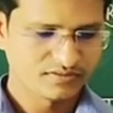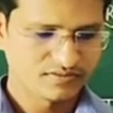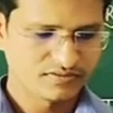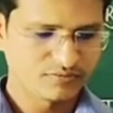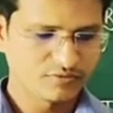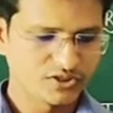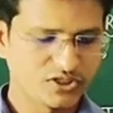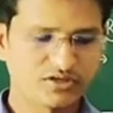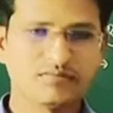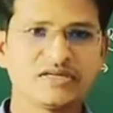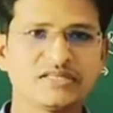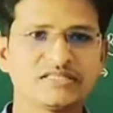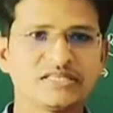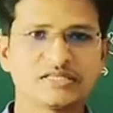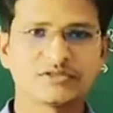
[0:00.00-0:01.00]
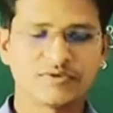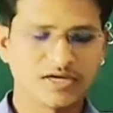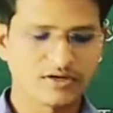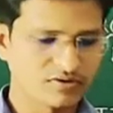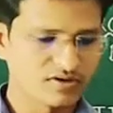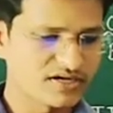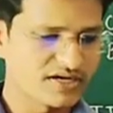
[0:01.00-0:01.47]
Question number 6 we
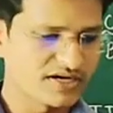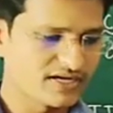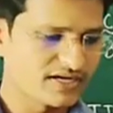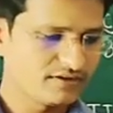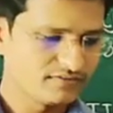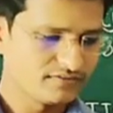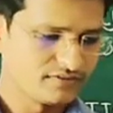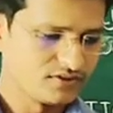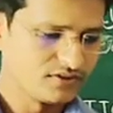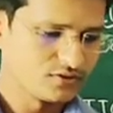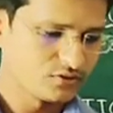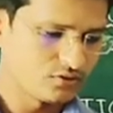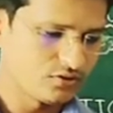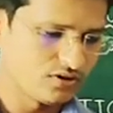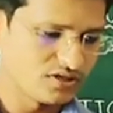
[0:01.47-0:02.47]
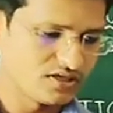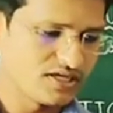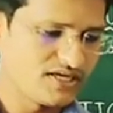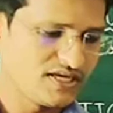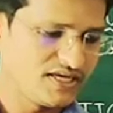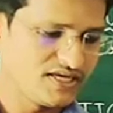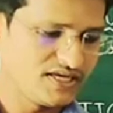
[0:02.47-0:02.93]
are not writing. So
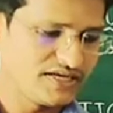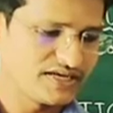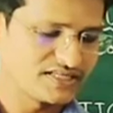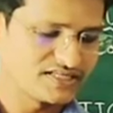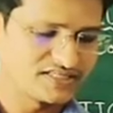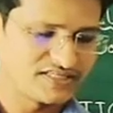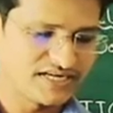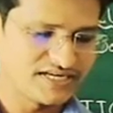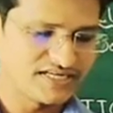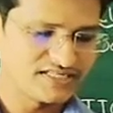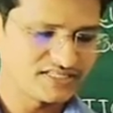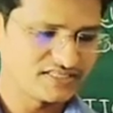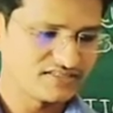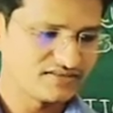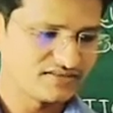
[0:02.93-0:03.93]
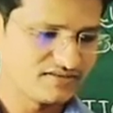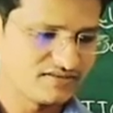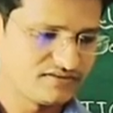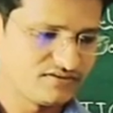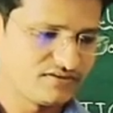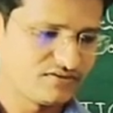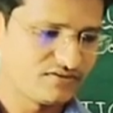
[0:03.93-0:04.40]
only in exercise
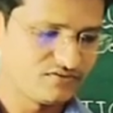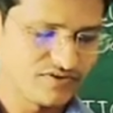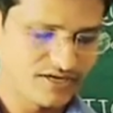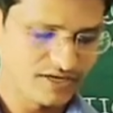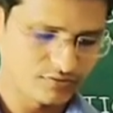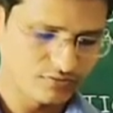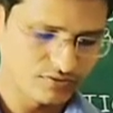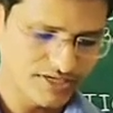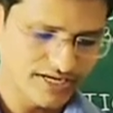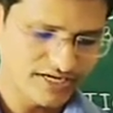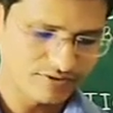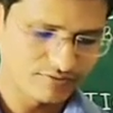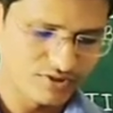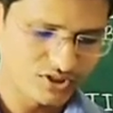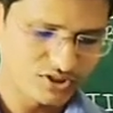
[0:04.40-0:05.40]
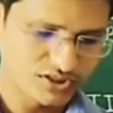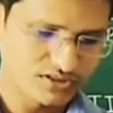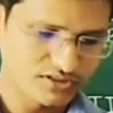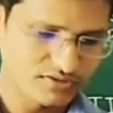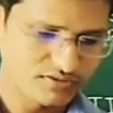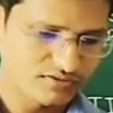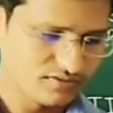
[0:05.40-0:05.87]
we have to write
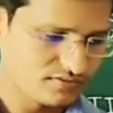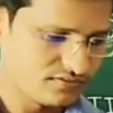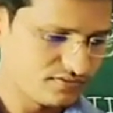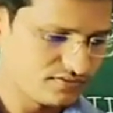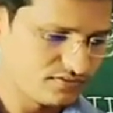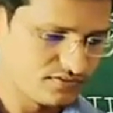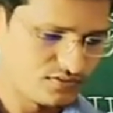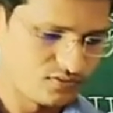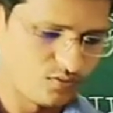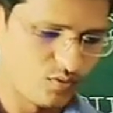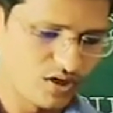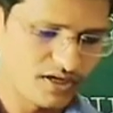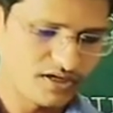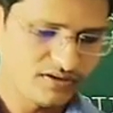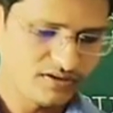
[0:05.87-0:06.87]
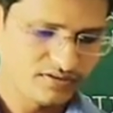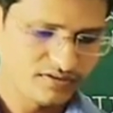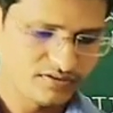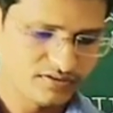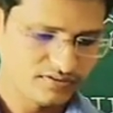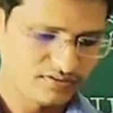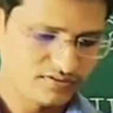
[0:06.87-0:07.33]
question 1
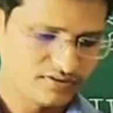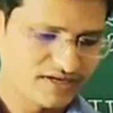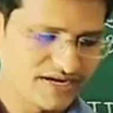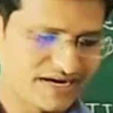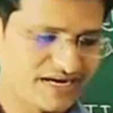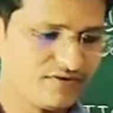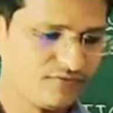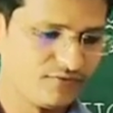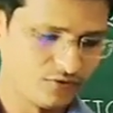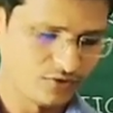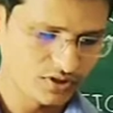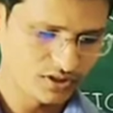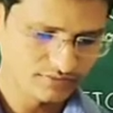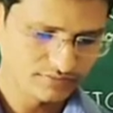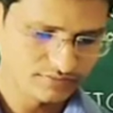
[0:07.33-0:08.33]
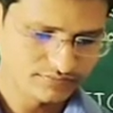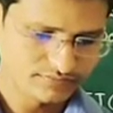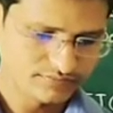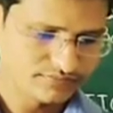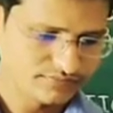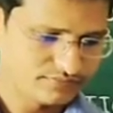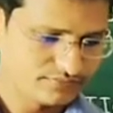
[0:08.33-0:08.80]
and 4,
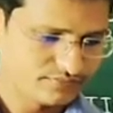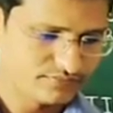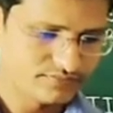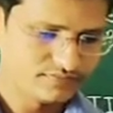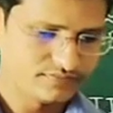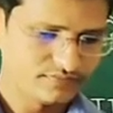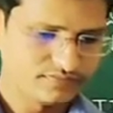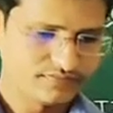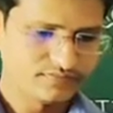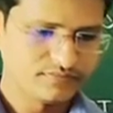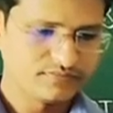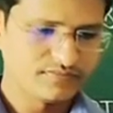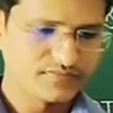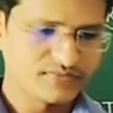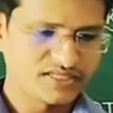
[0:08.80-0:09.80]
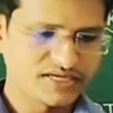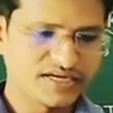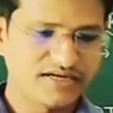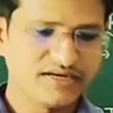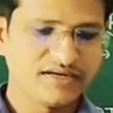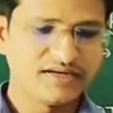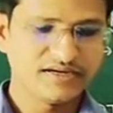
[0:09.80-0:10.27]

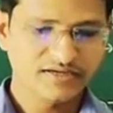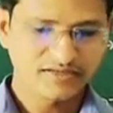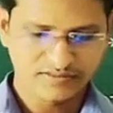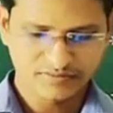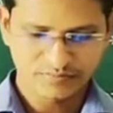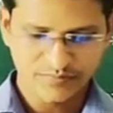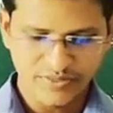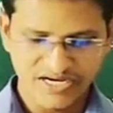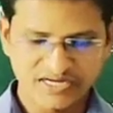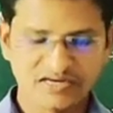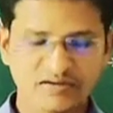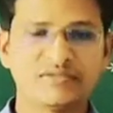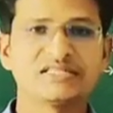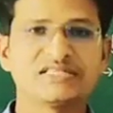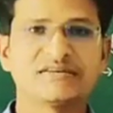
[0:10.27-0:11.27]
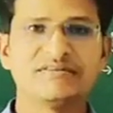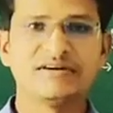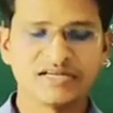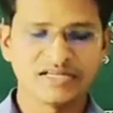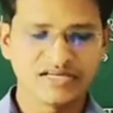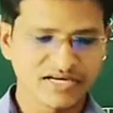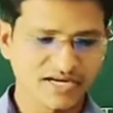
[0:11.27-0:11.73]
and page number
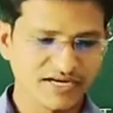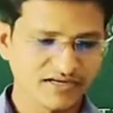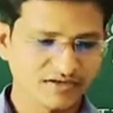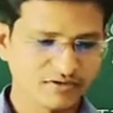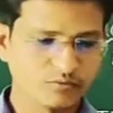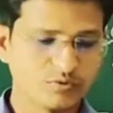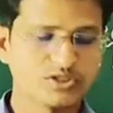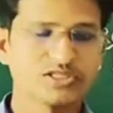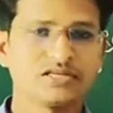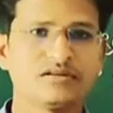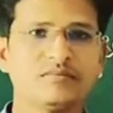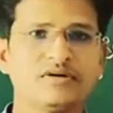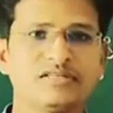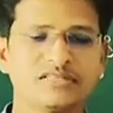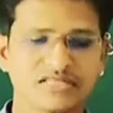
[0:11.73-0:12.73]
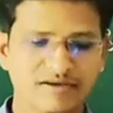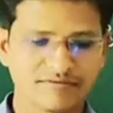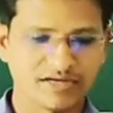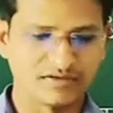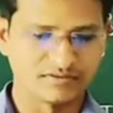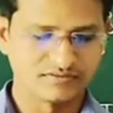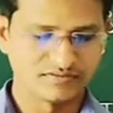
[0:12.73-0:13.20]
79, question number
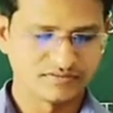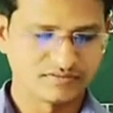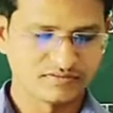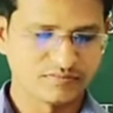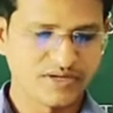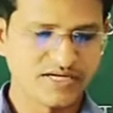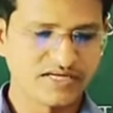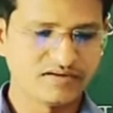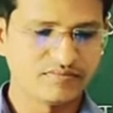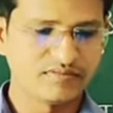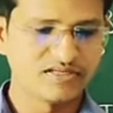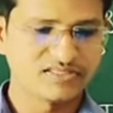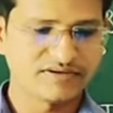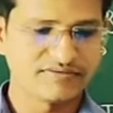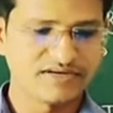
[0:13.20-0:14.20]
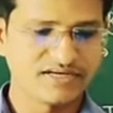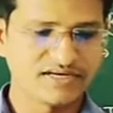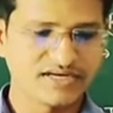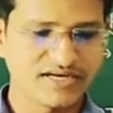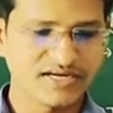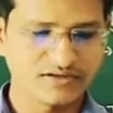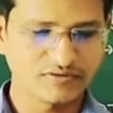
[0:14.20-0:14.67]
7. Page number
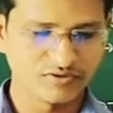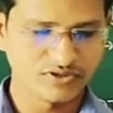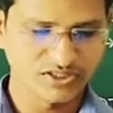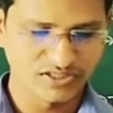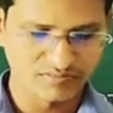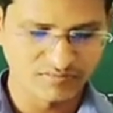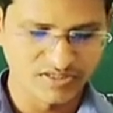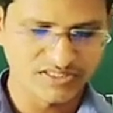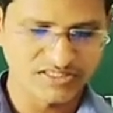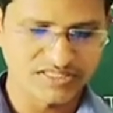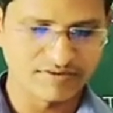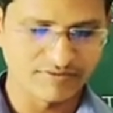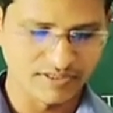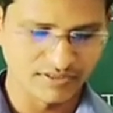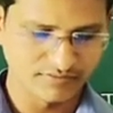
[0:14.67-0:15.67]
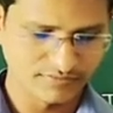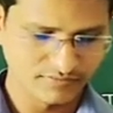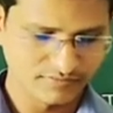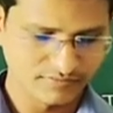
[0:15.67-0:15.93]
79, question number 7.